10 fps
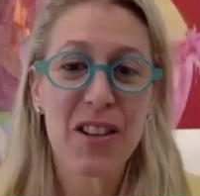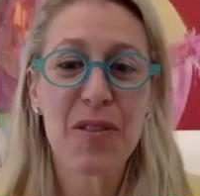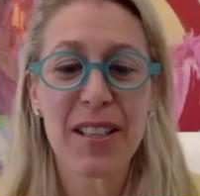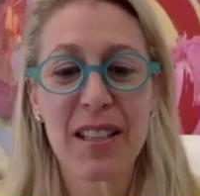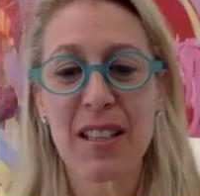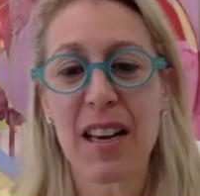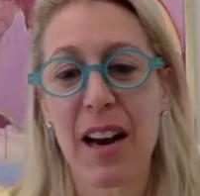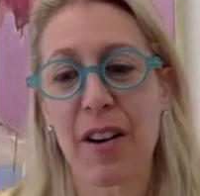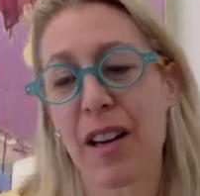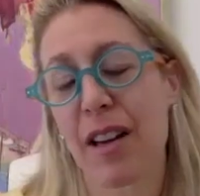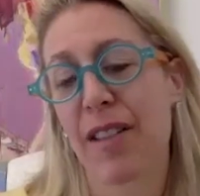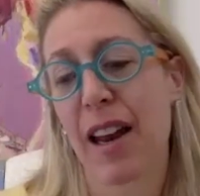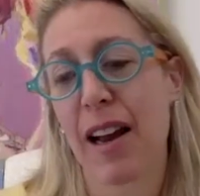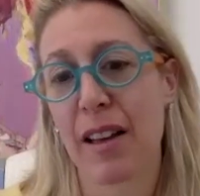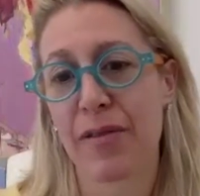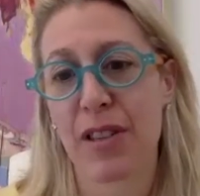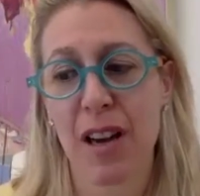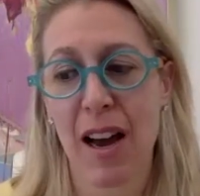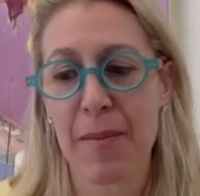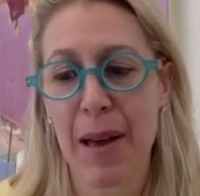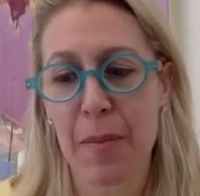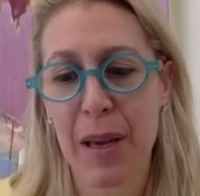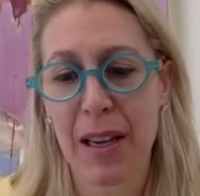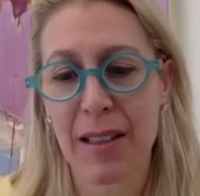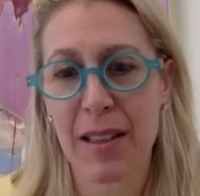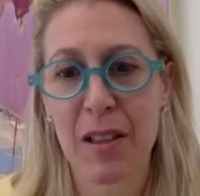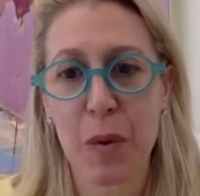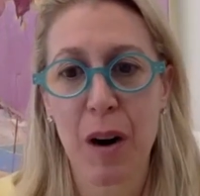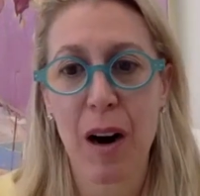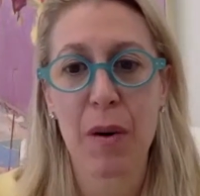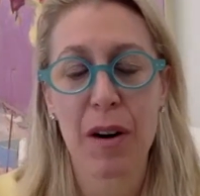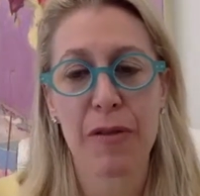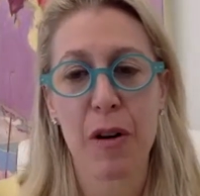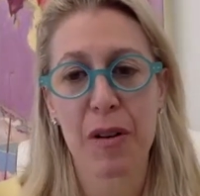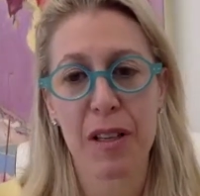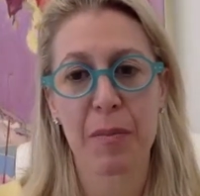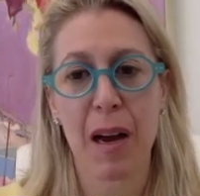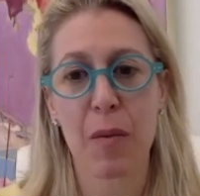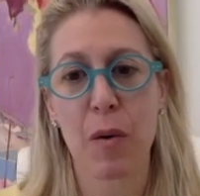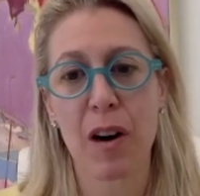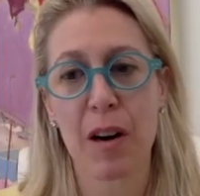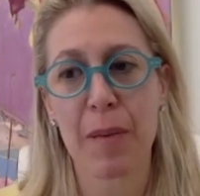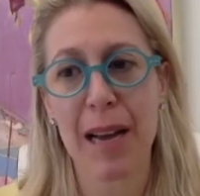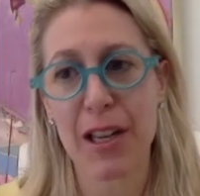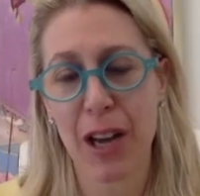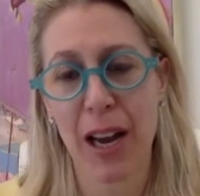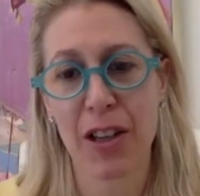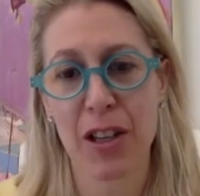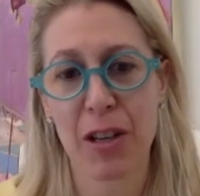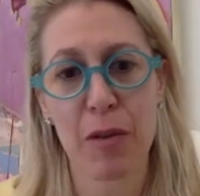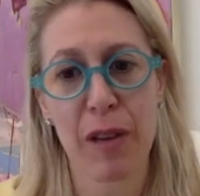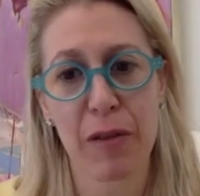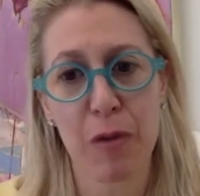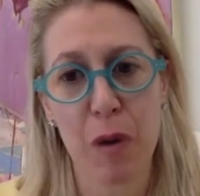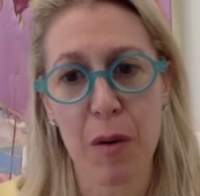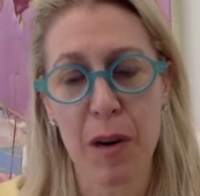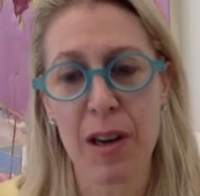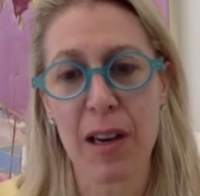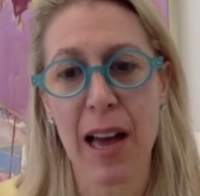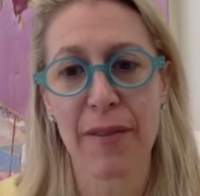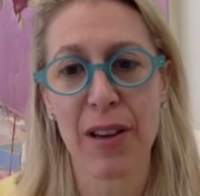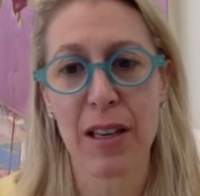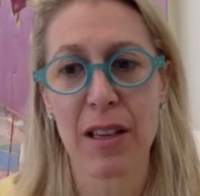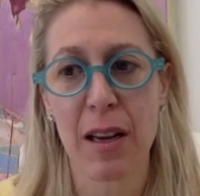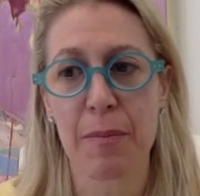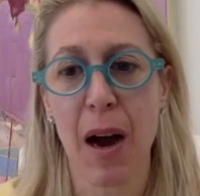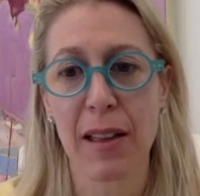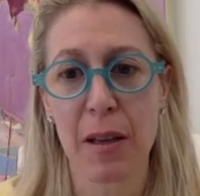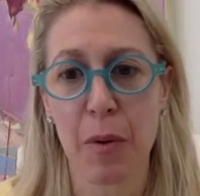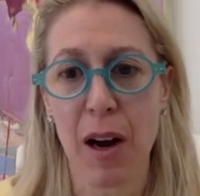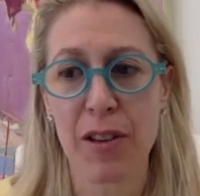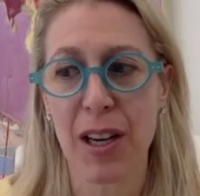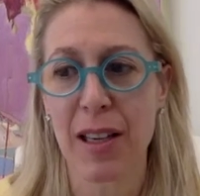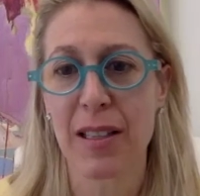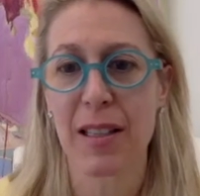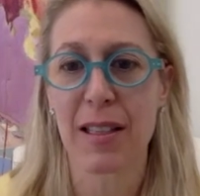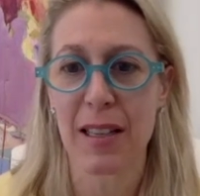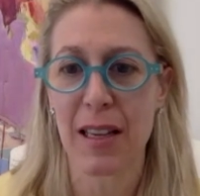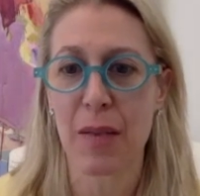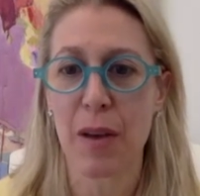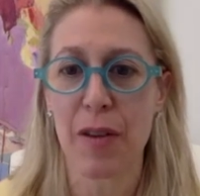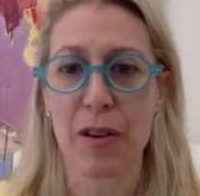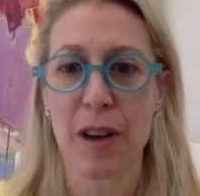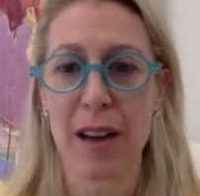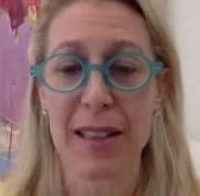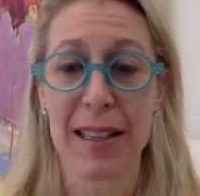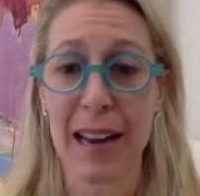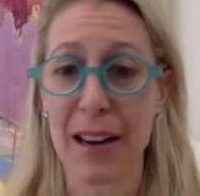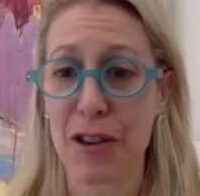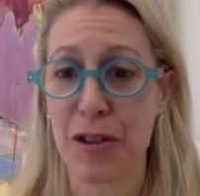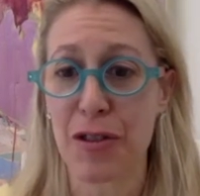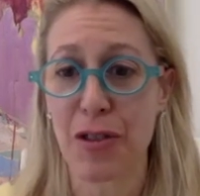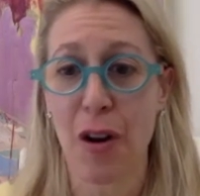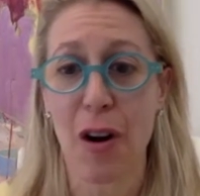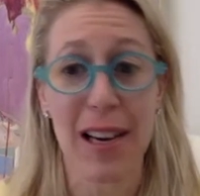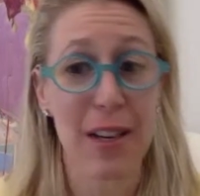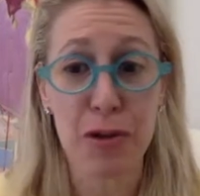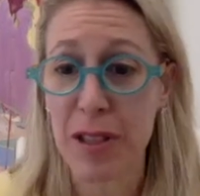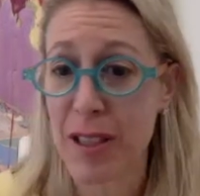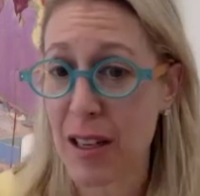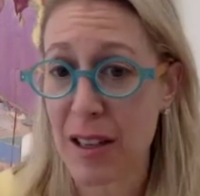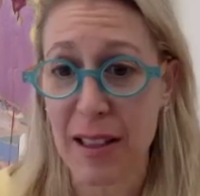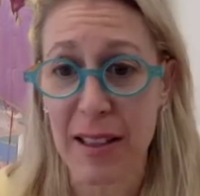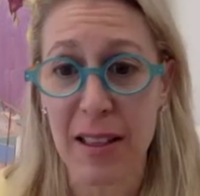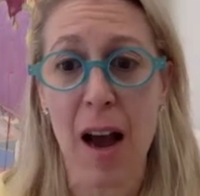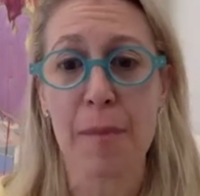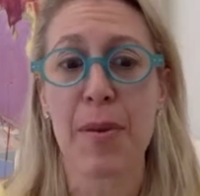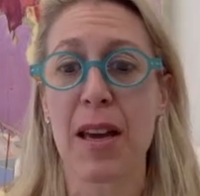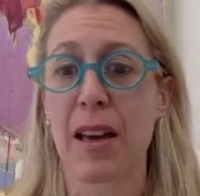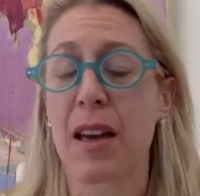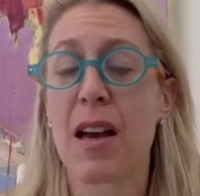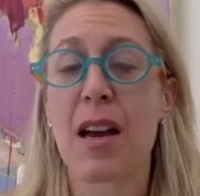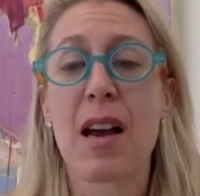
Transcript: so this is an area that I love to talk about because this is where I want to focus my work, my education moving forward, having done pilot projects to see whether or not teenagers are interested in this topic.